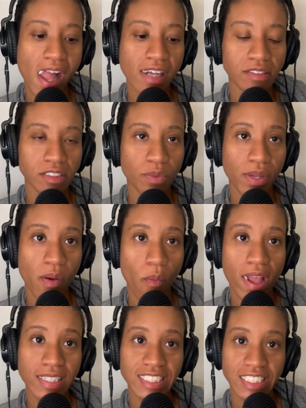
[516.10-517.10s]
I don't know. We
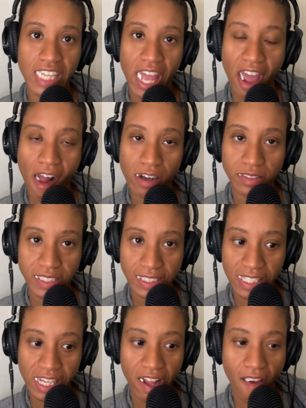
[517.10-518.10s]
we shall
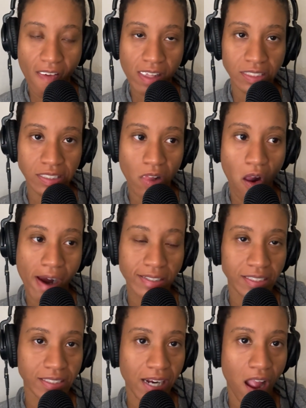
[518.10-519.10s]
see
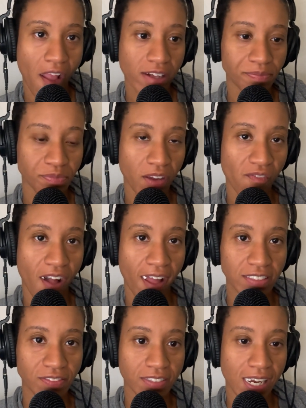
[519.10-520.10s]
if I
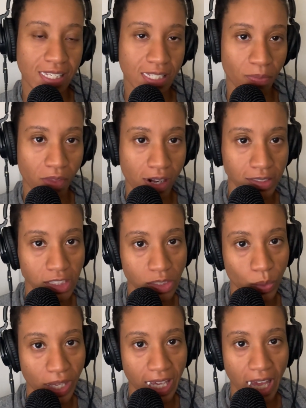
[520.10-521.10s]
can find something this
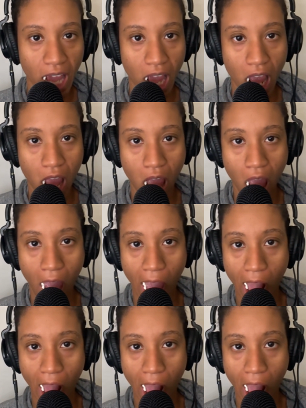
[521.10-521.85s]
weekend.